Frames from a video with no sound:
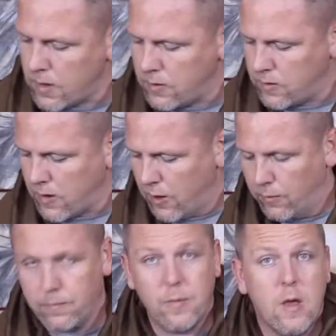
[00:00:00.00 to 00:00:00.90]

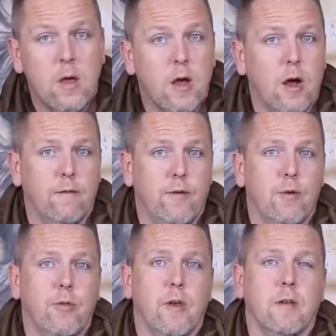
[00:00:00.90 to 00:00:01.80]
So, a
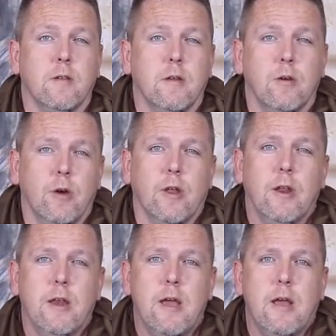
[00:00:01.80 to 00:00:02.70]
few things that you're going
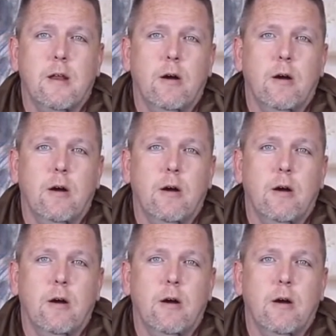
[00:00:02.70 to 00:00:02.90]
to need